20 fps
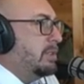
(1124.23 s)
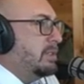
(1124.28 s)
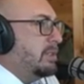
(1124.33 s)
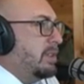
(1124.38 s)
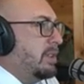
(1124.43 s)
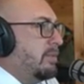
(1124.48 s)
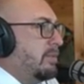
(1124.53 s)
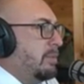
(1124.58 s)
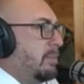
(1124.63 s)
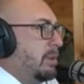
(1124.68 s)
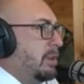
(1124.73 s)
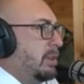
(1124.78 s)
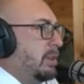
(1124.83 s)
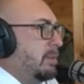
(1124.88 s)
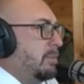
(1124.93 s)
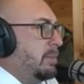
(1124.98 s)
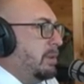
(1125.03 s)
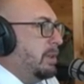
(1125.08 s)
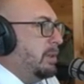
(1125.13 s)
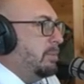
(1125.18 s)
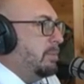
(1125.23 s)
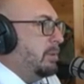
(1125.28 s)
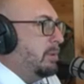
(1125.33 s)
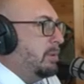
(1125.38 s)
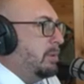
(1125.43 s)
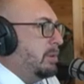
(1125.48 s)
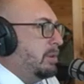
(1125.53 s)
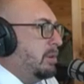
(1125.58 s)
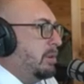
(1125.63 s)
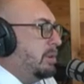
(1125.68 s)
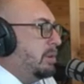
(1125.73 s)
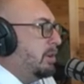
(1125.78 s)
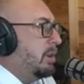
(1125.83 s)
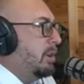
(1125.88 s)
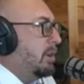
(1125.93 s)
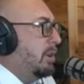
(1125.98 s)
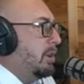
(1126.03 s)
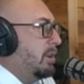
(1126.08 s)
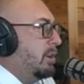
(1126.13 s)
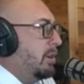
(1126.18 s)
11 million people or
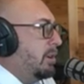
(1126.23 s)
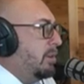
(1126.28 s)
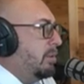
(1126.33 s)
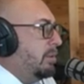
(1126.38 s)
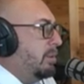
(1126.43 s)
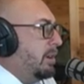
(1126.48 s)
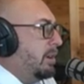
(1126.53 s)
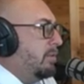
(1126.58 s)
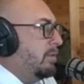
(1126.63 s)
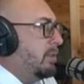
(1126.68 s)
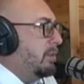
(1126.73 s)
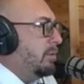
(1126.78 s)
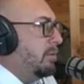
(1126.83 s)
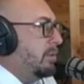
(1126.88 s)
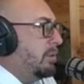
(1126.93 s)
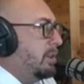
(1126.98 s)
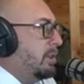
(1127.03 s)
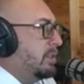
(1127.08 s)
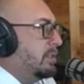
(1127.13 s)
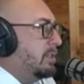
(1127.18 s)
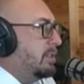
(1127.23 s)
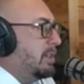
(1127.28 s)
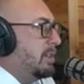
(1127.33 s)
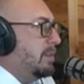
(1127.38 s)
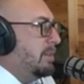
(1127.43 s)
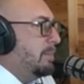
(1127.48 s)
whatever it was.